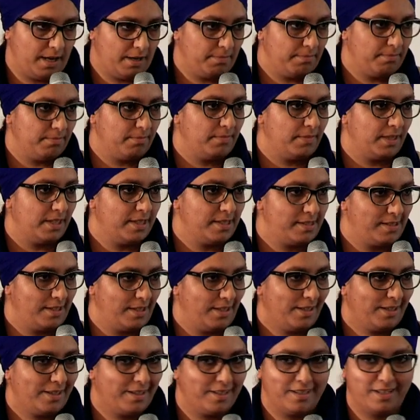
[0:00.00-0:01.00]
am a
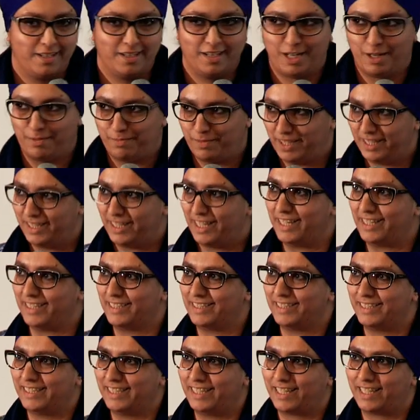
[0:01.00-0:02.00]
Sikh and I'm a Ratari
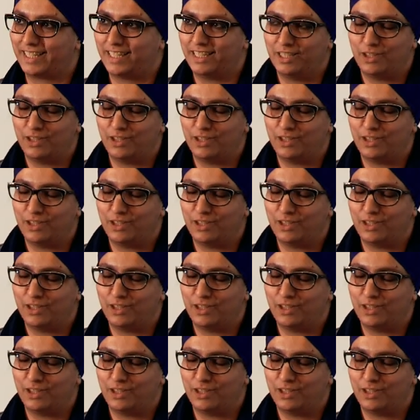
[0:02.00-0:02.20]
Sikh,